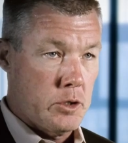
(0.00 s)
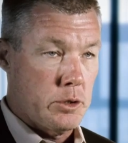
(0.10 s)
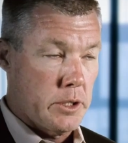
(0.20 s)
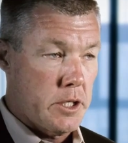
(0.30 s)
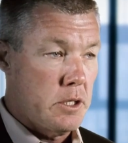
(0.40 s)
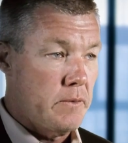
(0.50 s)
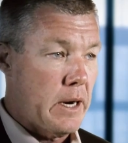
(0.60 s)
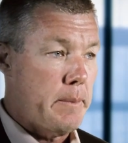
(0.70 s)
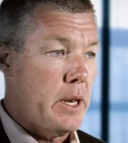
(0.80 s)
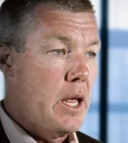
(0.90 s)
the virtualization
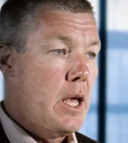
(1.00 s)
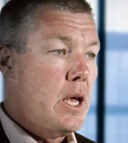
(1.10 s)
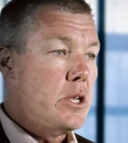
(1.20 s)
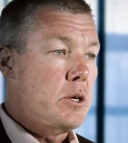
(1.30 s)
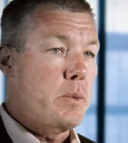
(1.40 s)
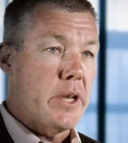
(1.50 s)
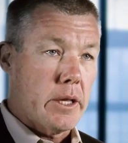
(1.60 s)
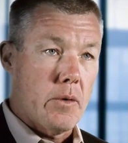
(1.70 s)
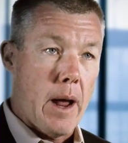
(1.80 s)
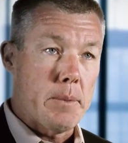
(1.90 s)
environment, to
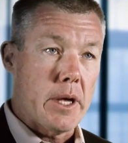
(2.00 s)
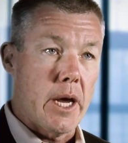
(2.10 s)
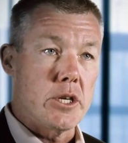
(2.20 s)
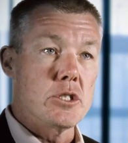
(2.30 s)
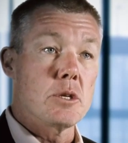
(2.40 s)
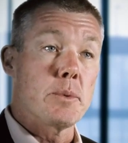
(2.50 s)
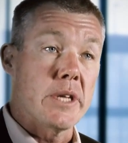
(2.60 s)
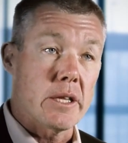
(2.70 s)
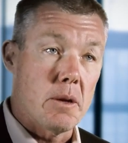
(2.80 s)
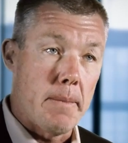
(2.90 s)
protect their applications, to
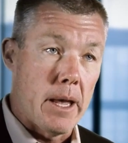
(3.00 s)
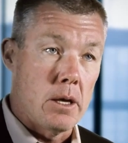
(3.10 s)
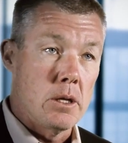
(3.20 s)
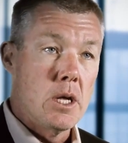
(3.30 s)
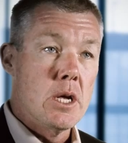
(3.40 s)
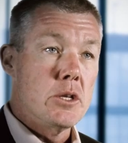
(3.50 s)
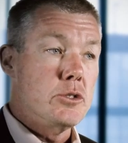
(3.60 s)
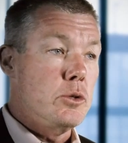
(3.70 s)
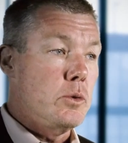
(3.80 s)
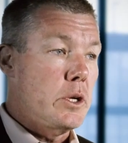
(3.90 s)
protect their mail,
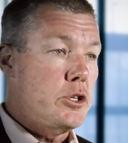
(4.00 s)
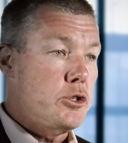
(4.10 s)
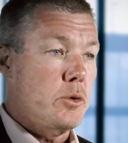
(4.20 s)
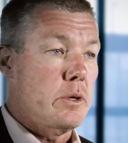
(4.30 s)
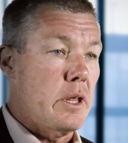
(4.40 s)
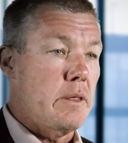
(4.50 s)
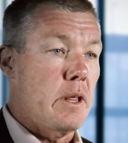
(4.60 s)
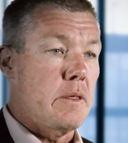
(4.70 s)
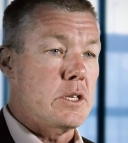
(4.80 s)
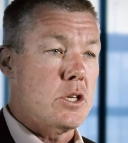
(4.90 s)
to ensure
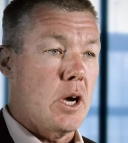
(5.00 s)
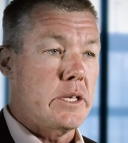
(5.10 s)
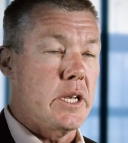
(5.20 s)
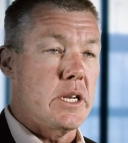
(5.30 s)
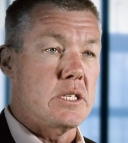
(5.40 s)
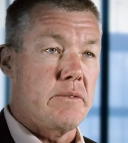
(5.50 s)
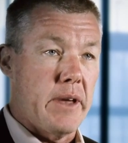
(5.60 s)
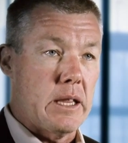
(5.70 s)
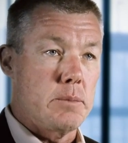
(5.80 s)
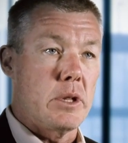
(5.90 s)
that this content is
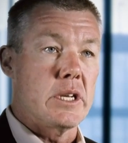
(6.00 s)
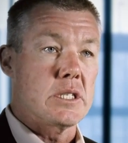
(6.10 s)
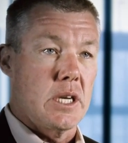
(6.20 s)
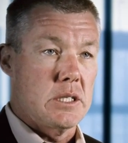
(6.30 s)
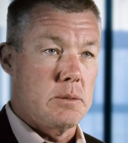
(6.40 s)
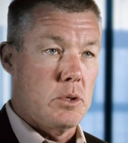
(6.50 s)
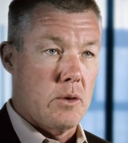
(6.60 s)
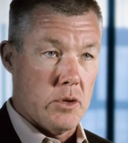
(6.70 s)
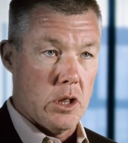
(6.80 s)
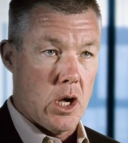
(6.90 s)
available and accessible over the